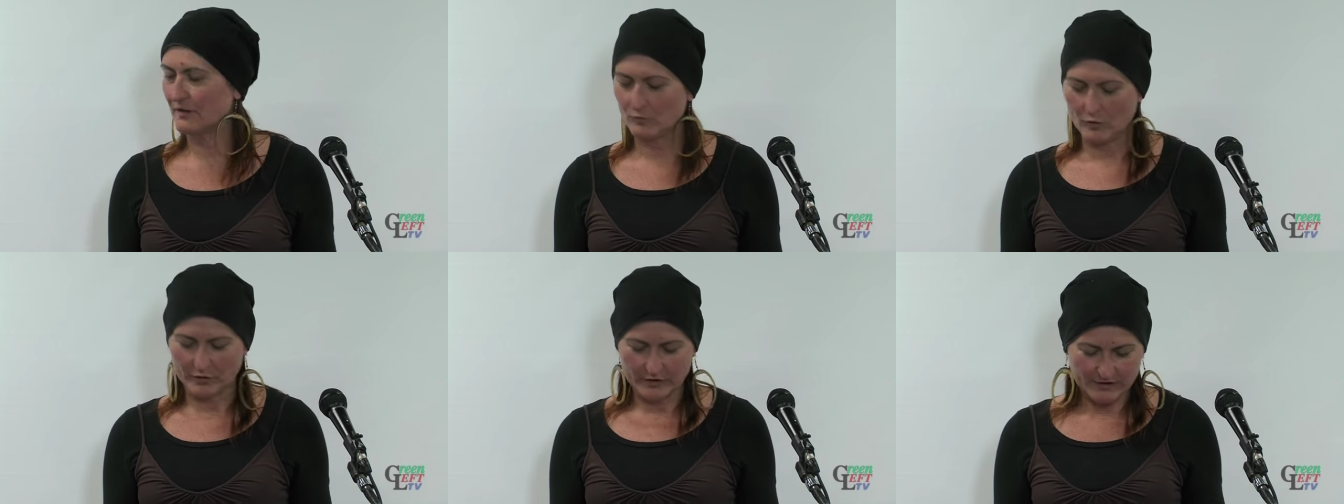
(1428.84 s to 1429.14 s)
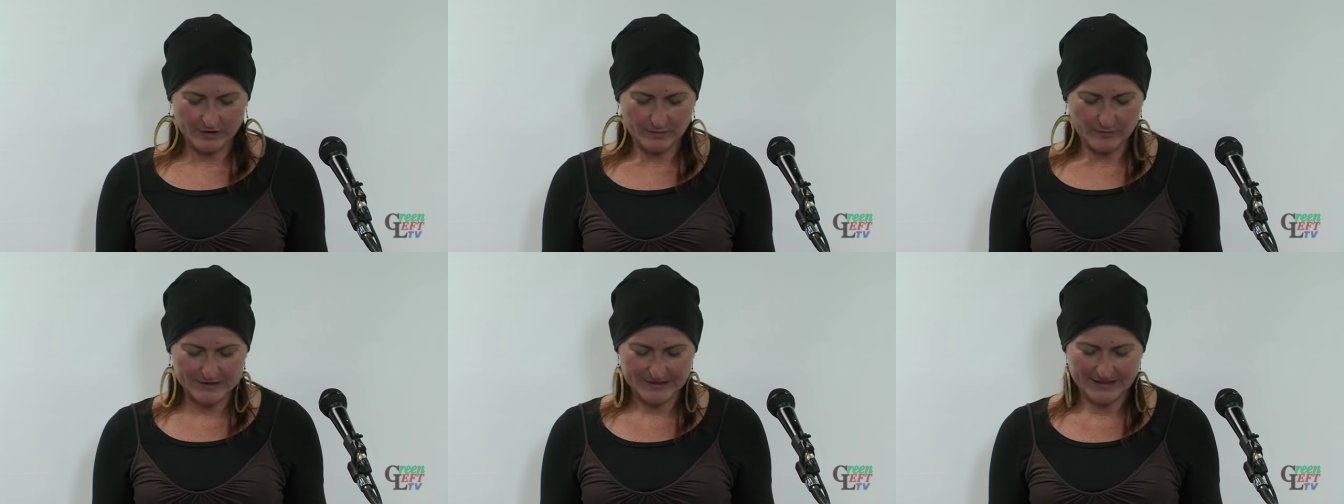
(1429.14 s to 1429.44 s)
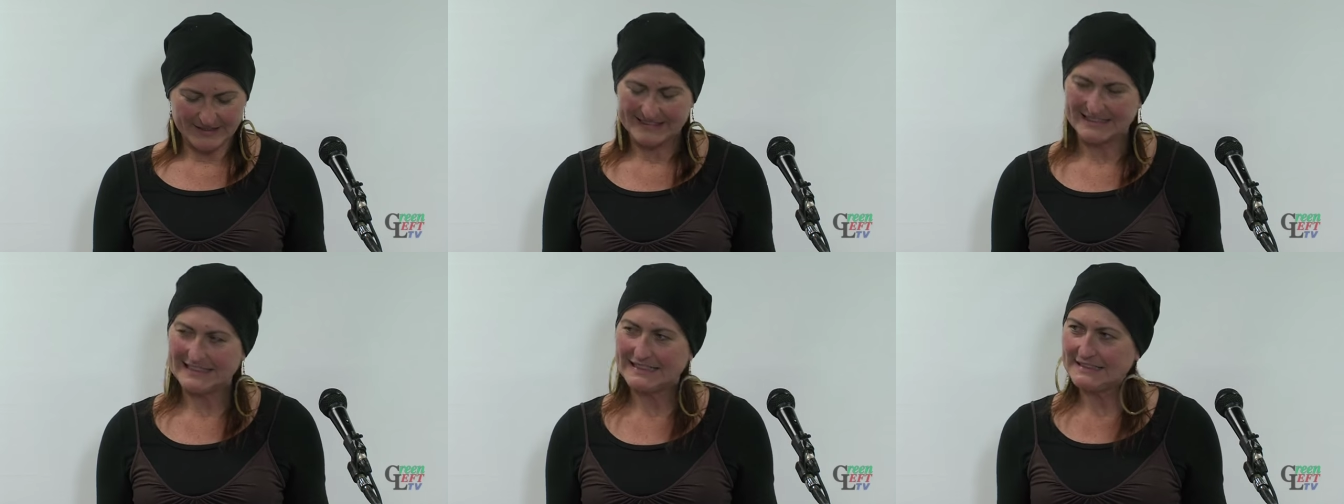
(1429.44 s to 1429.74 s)
And one of them
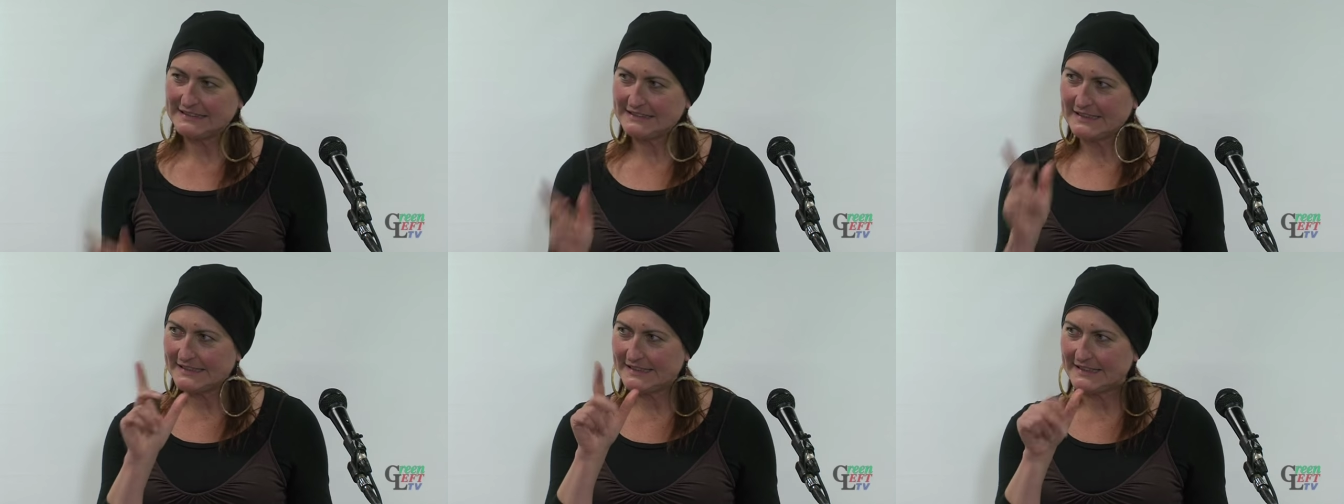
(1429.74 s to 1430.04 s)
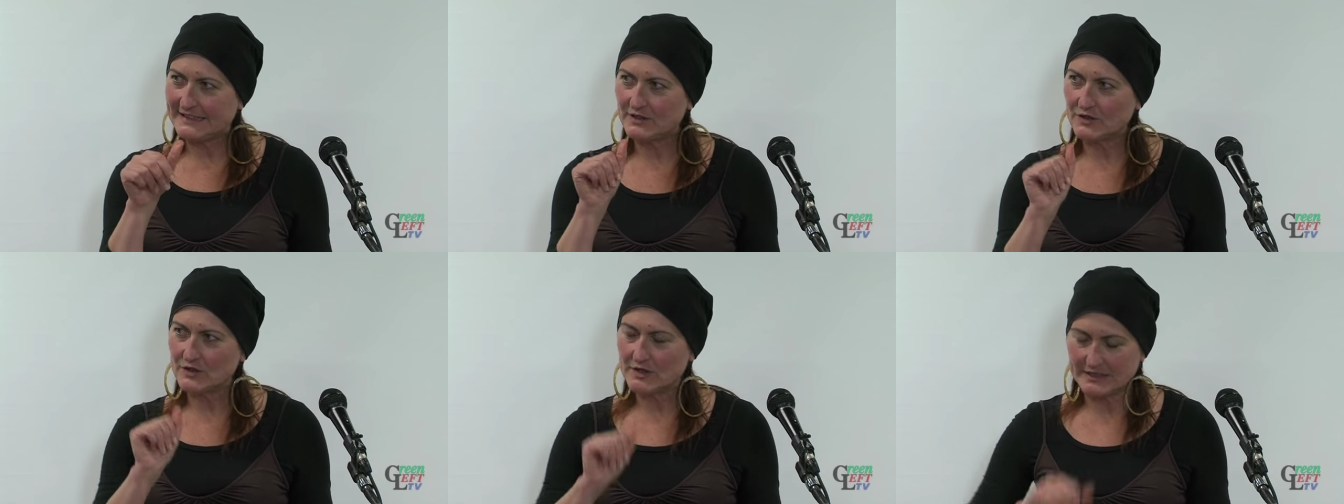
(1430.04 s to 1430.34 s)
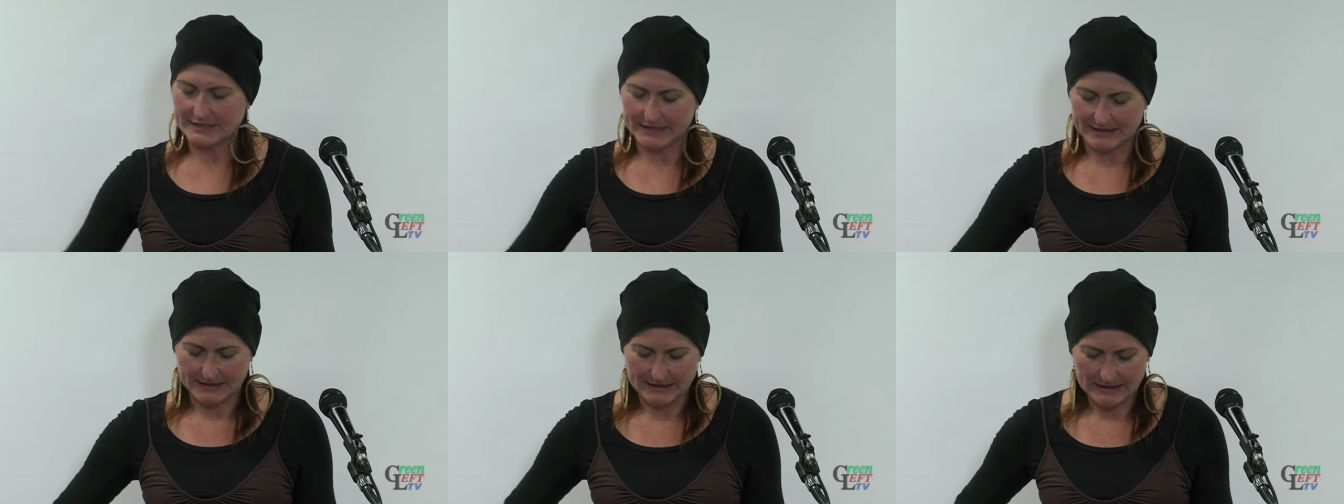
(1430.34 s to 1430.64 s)
said, isn't it
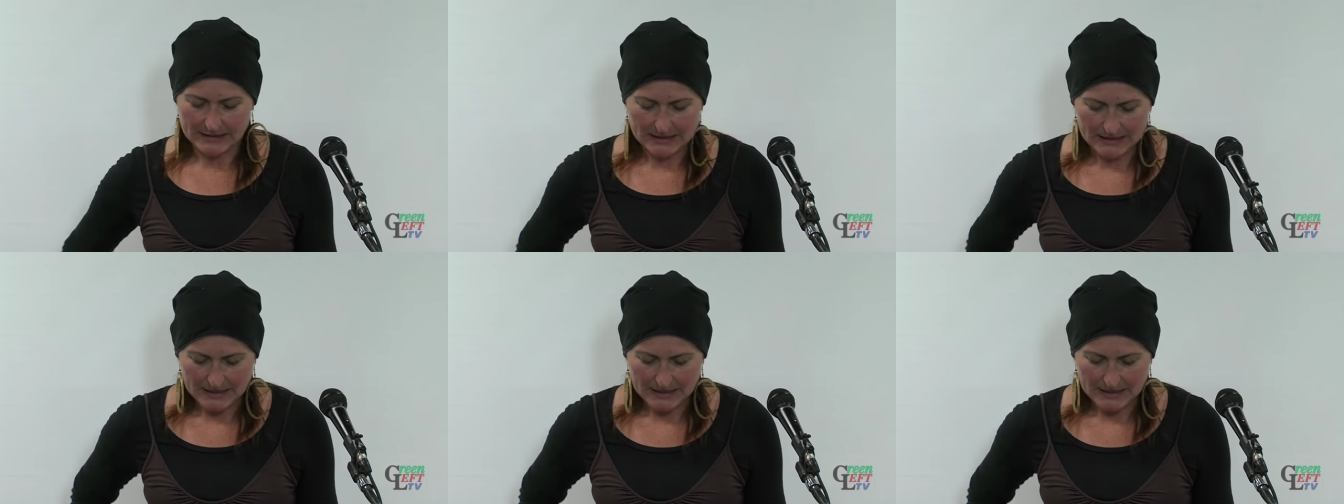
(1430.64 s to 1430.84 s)
interesting